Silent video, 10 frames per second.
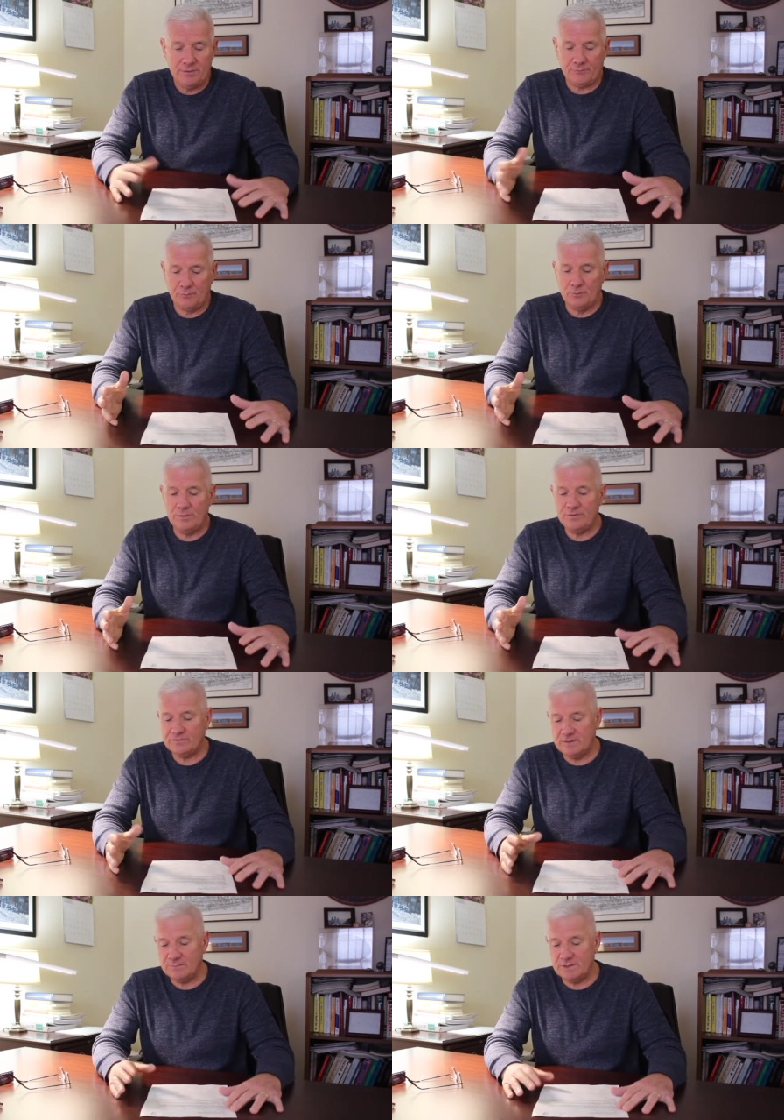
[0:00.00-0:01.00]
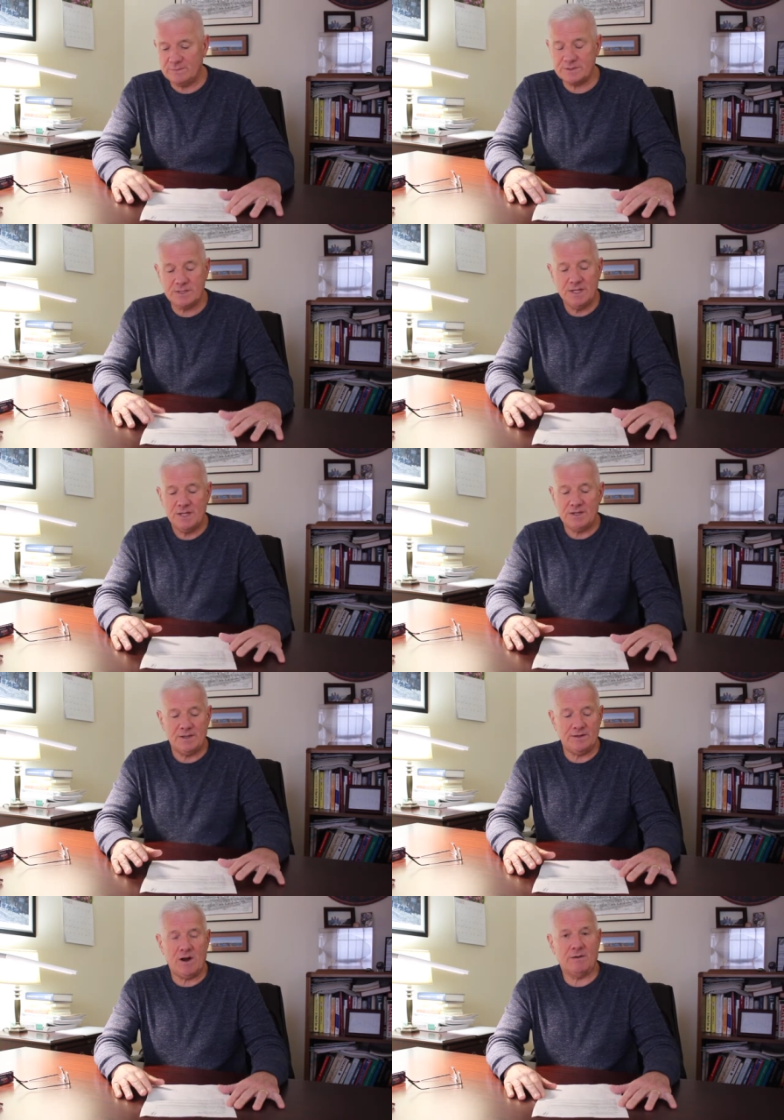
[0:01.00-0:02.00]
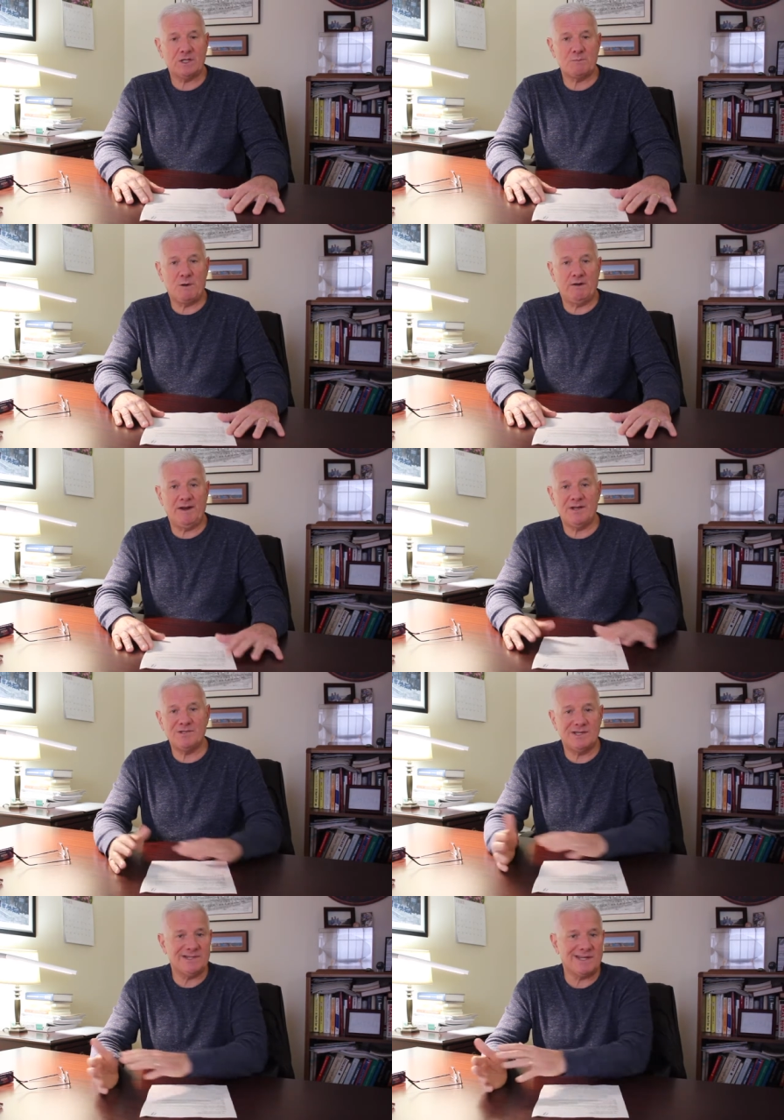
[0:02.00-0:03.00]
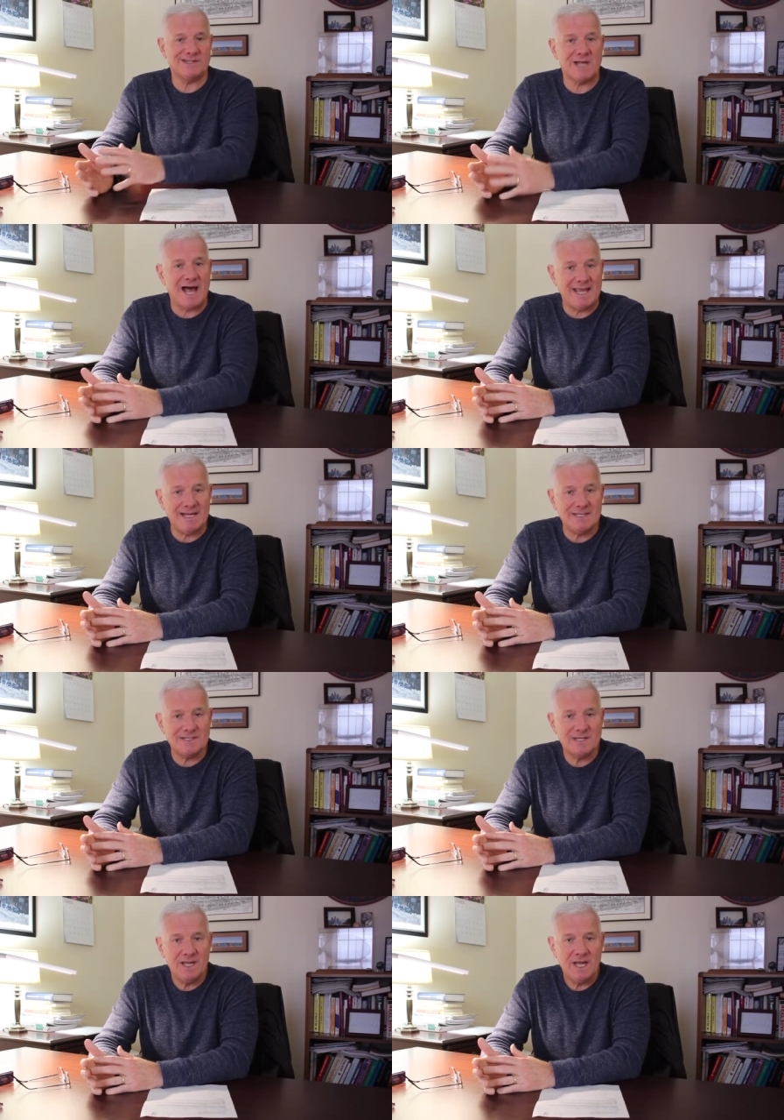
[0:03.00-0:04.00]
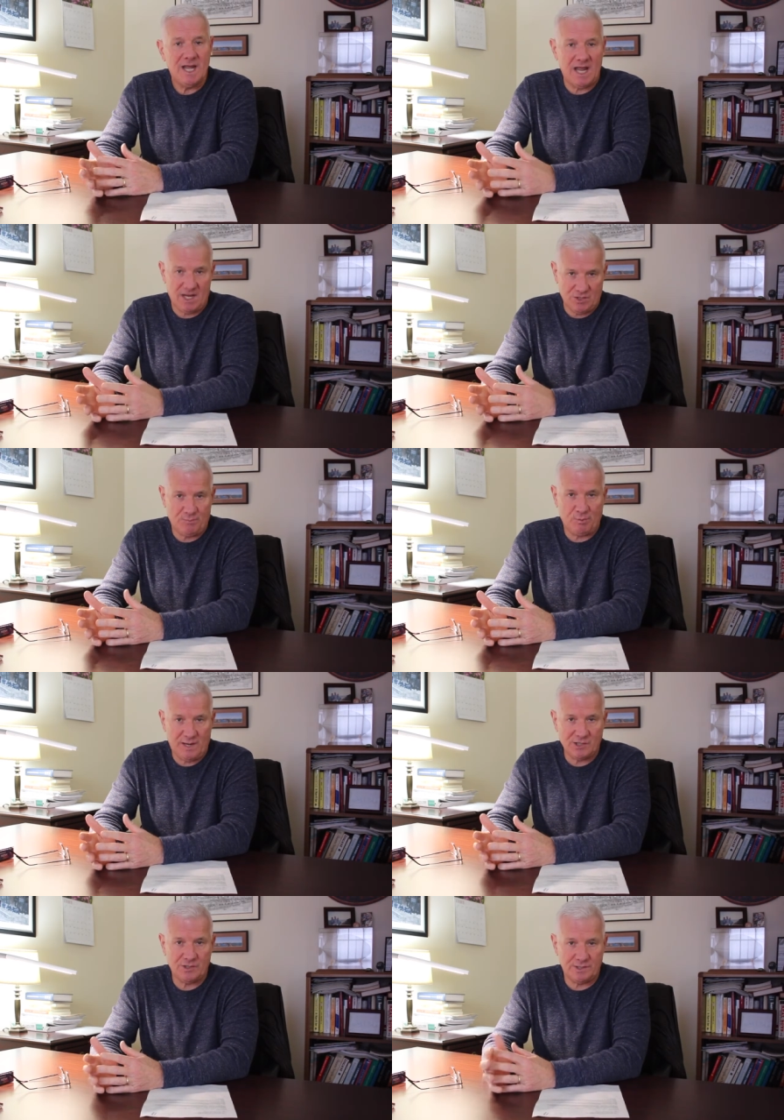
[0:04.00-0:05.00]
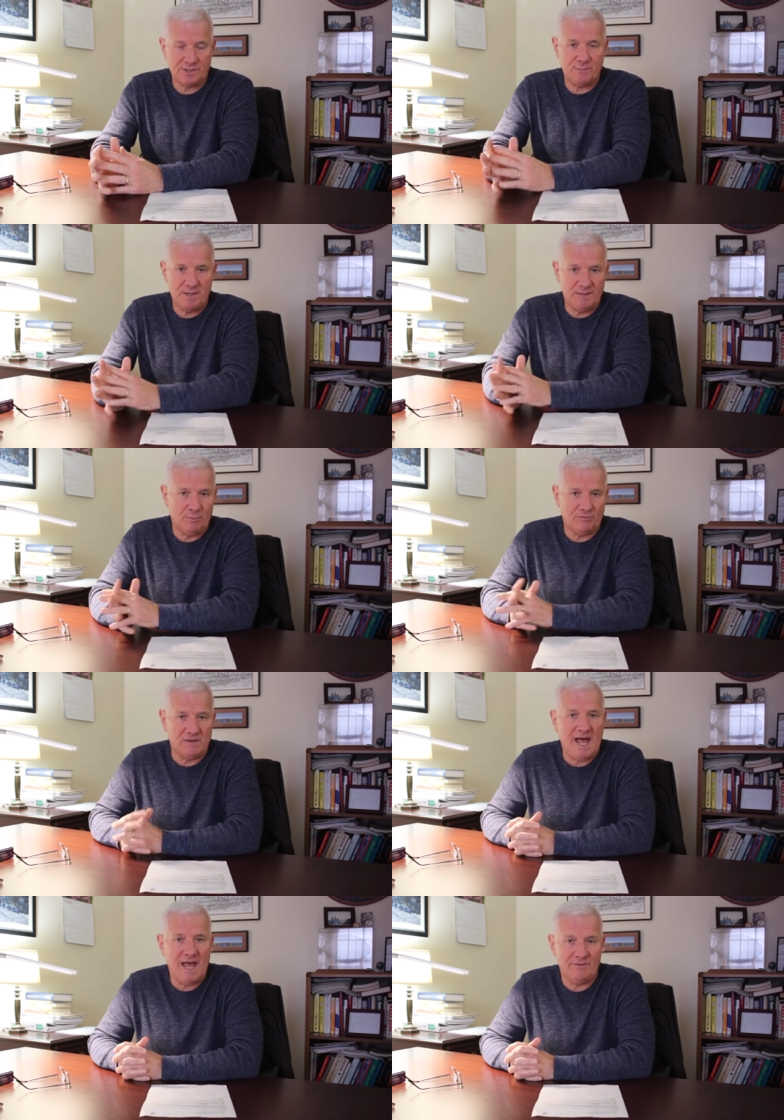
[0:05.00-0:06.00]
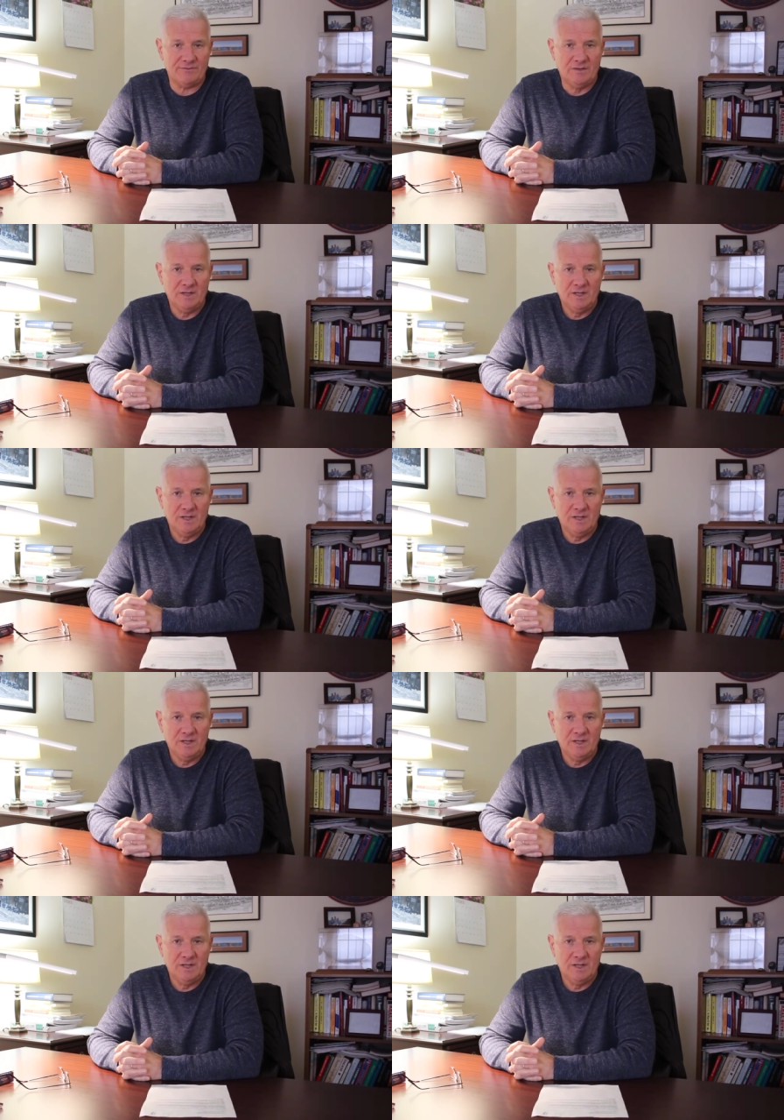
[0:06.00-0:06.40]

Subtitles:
through symptoms that are experienced as anxieties and depressions in people's lives.